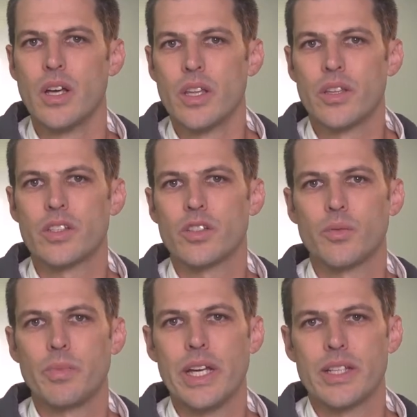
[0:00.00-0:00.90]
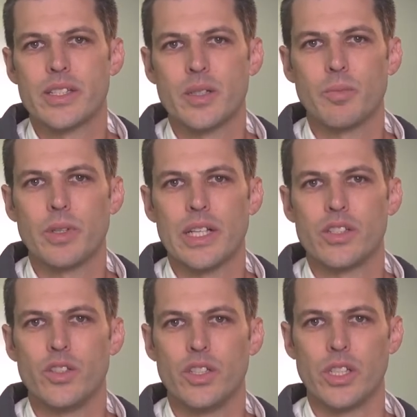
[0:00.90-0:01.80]
This could be as simple
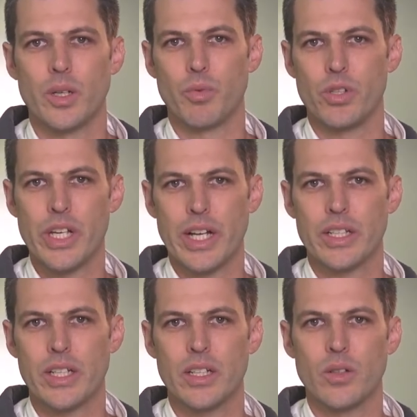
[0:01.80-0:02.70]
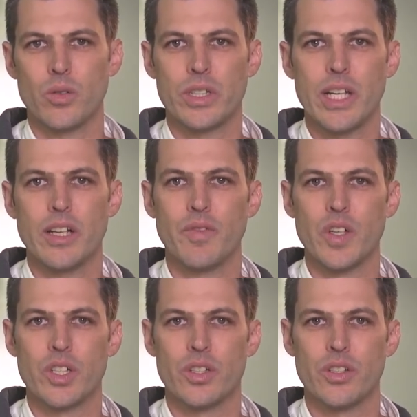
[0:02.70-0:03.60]
as using a projector or
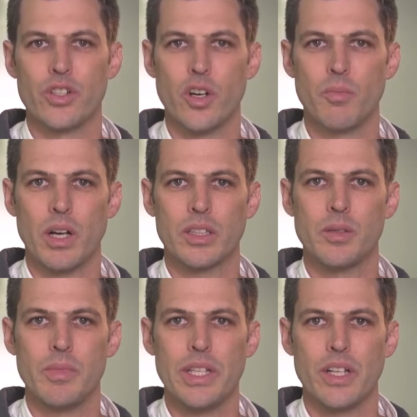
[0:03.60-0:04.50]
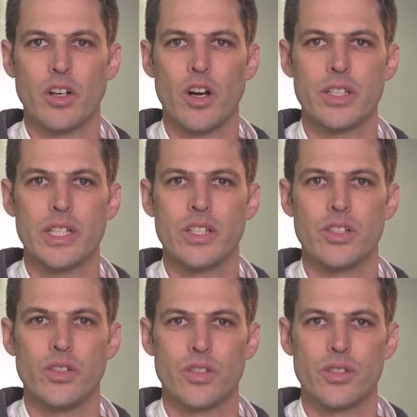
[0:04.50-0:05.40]
television to show multimedia content
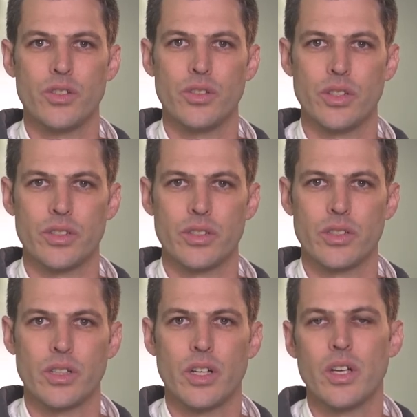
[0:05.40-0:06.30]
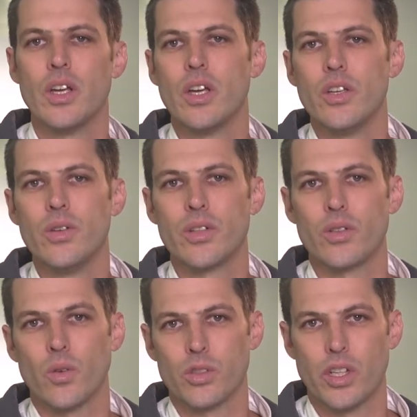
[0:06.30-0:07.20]
to your students. You could
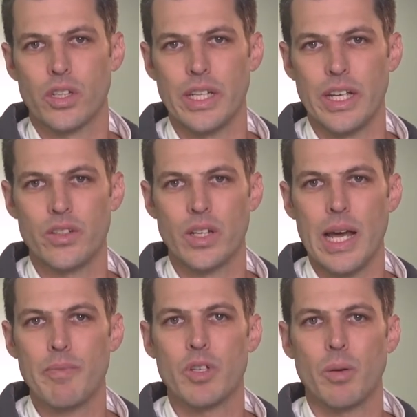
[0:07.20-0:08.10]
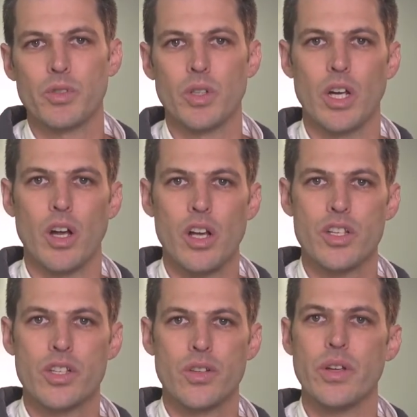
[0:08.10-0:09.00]
also connect your laptop to a
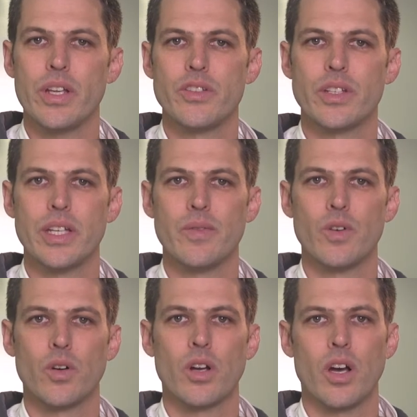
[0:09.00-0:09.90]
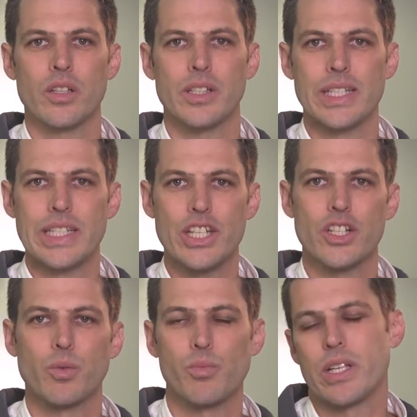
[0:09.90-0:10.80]
larger screen to give your class a
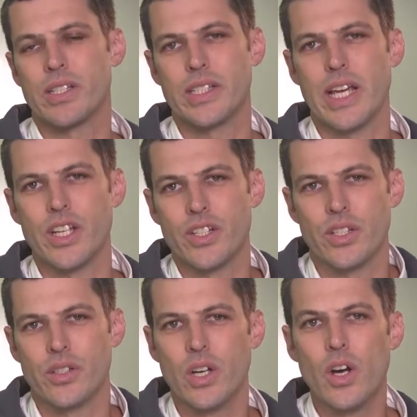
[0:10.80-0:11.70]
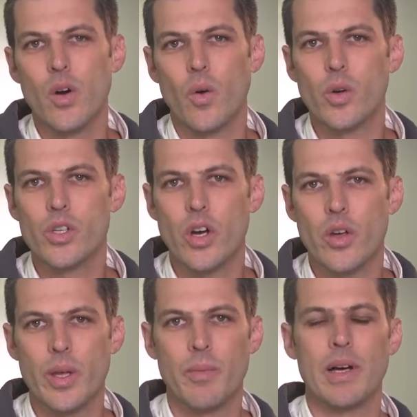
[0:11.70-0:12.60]
digital presentation or show
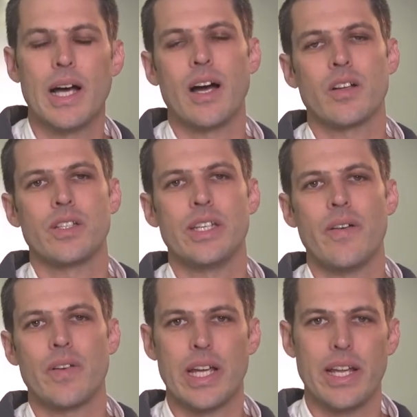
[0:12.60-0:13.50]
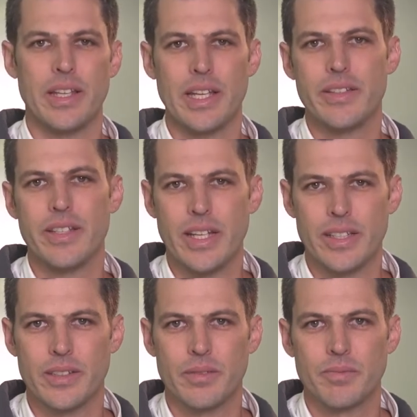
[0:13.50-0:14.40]
them how to navigate the internet.